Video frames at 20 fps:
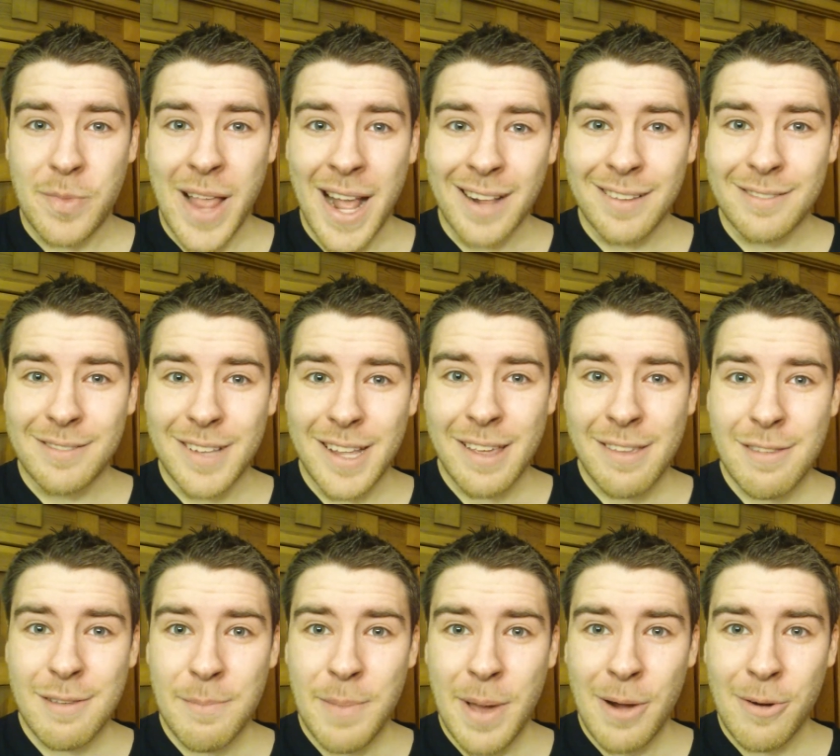That
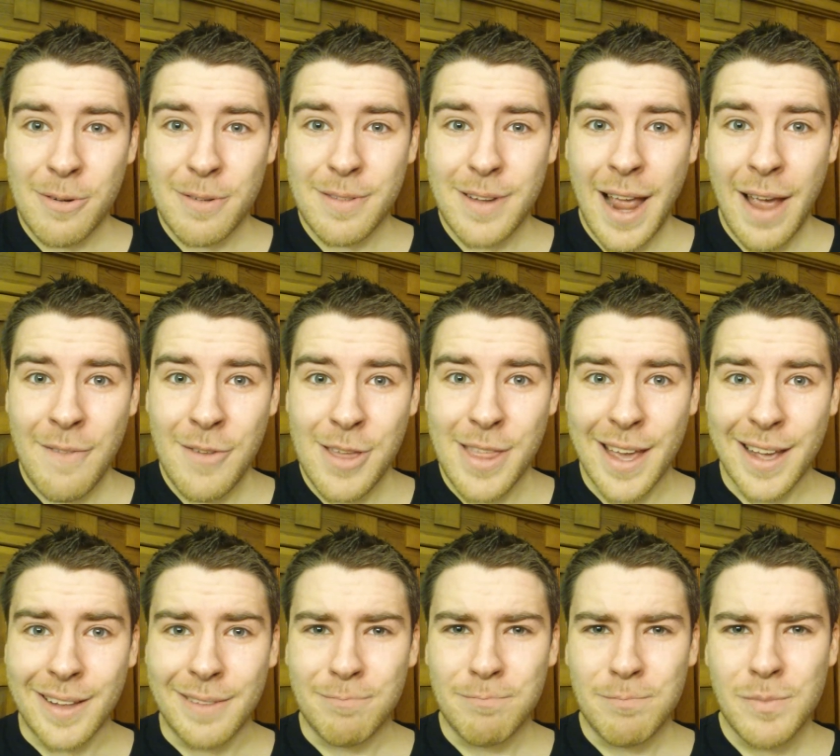is about
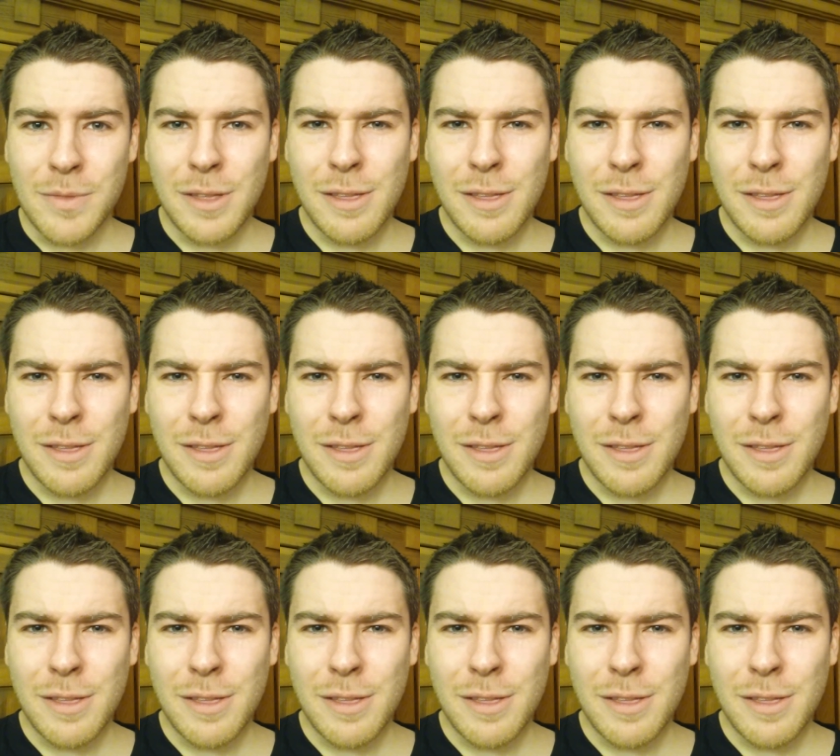everything.